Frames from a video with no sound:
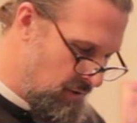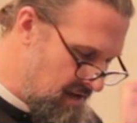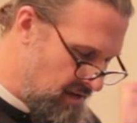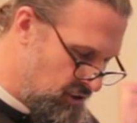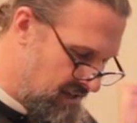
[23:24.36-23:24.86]
to
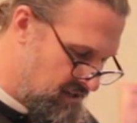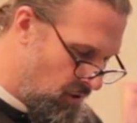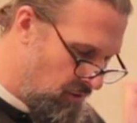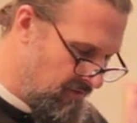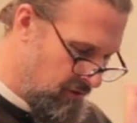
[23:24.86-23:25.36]
each its
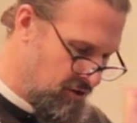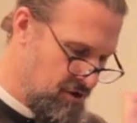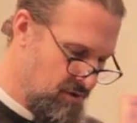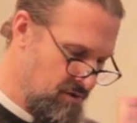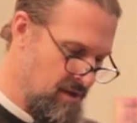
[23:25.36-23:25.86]
own
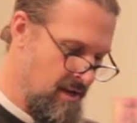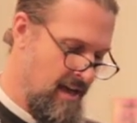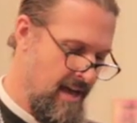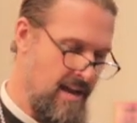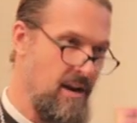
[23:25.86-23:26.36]
virtues
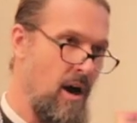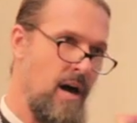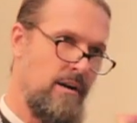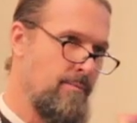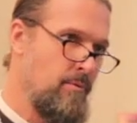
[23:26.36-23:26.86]
and an
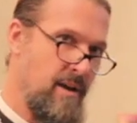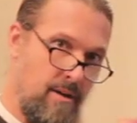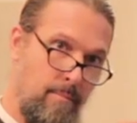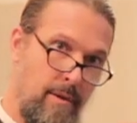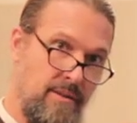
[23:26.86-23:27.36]
honorable
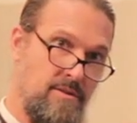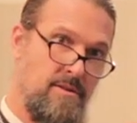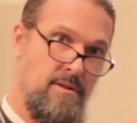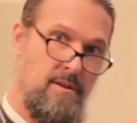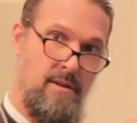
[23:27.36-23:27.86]

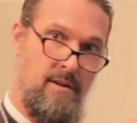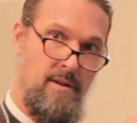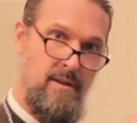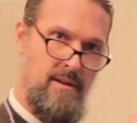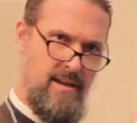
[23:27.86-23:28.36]
recompense.
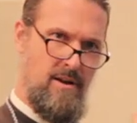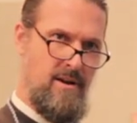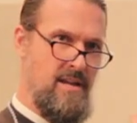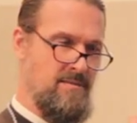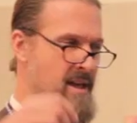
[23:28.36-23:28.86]
Here
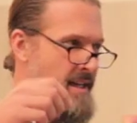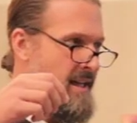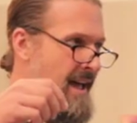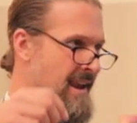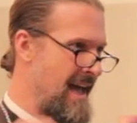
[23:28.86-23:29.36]
he is
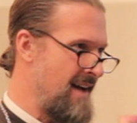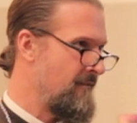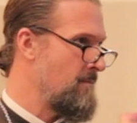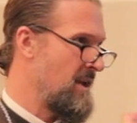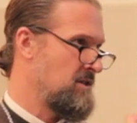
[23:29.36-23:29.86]
making an
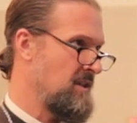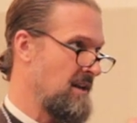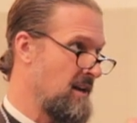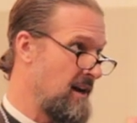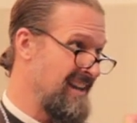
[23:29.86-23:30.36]
affirmation
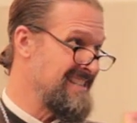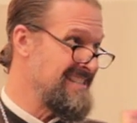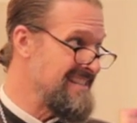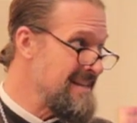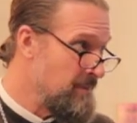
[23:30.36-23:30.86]
that God is
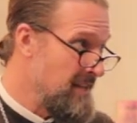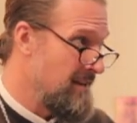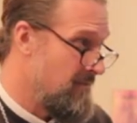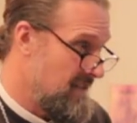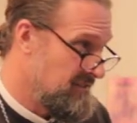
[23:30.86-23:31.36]
deeply
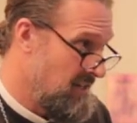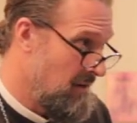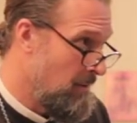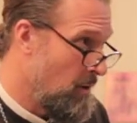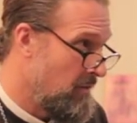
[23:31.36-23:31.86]
invested
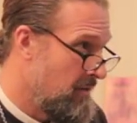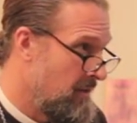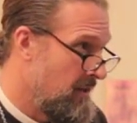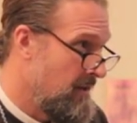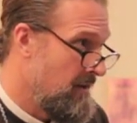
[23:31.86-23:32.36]
in both
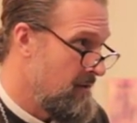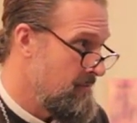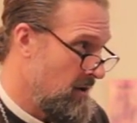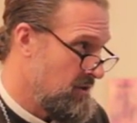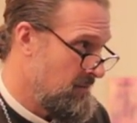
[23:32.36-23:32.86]

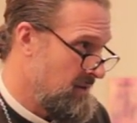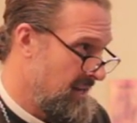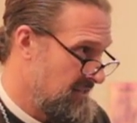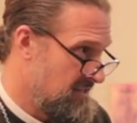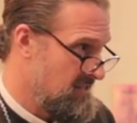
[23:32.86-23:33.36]
marriage and
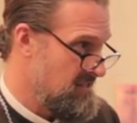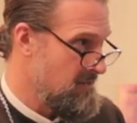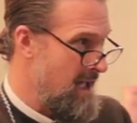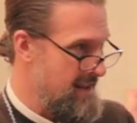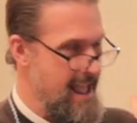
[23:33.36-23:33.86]

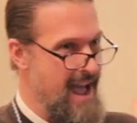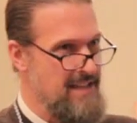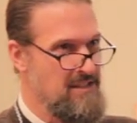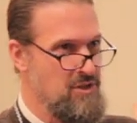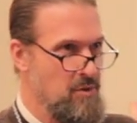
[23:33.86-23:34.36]
monasticism, and he
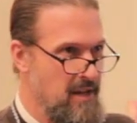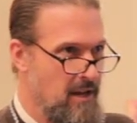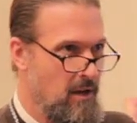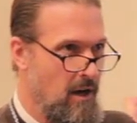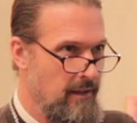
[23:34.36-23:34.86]
has his
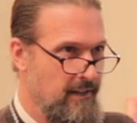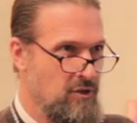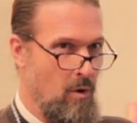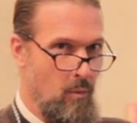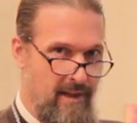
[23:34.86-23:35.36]
unique calling
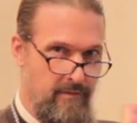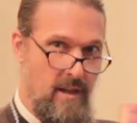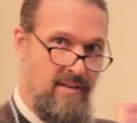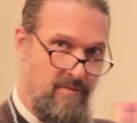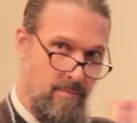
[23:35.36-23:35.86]
to a way of
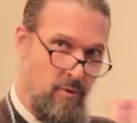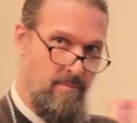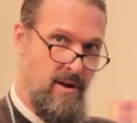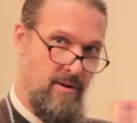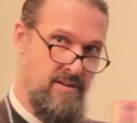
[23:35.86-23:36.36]
life for
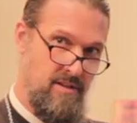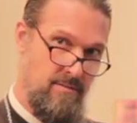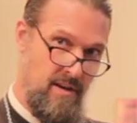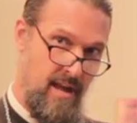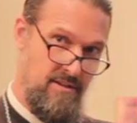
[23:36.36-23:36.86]
both marrieds
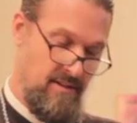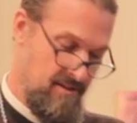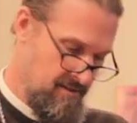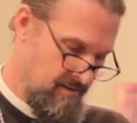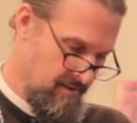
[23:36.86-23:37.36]
and
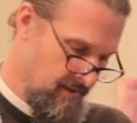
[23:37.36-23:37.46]
monastics.